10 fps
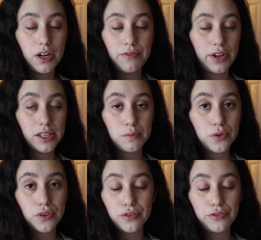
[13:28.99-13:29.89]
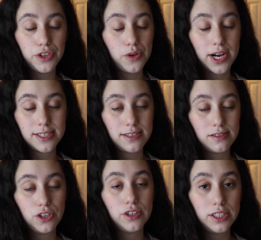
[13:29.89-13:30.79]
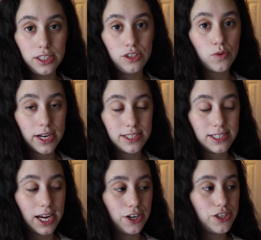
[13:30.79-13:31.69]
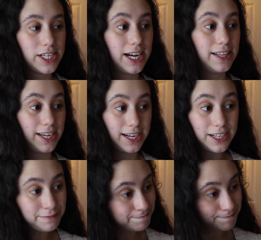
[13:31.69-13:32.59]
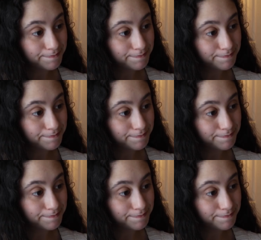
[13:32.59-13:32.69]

available for UX early UX designers in Atlanta.